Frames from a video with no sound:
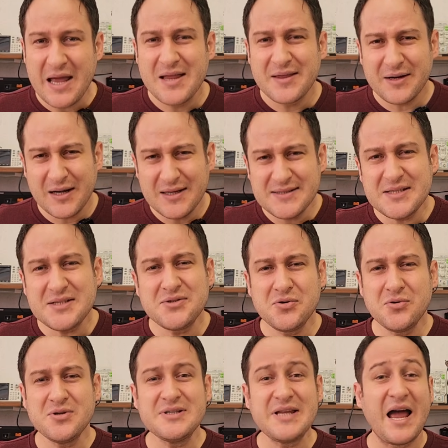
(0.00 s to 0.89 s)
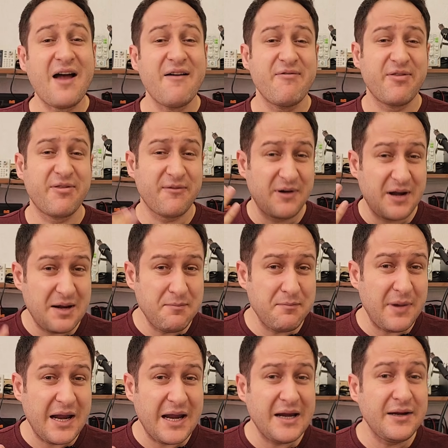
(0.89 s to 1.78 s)
Transistors have 3
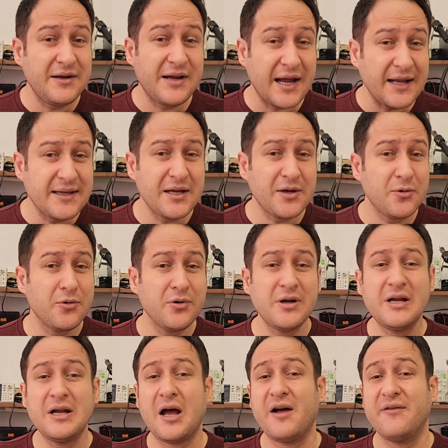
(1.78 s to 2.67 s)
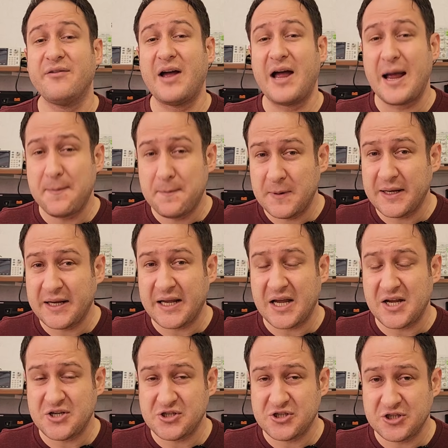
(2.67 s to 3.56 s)
main categories of
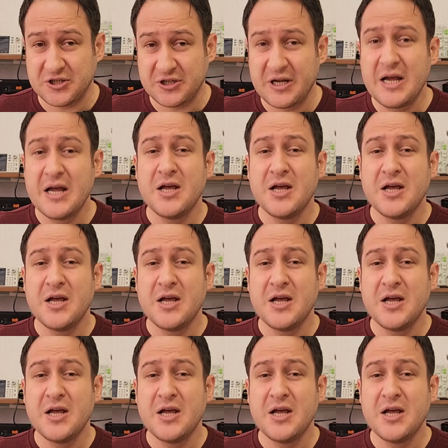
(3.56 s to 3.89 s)
application: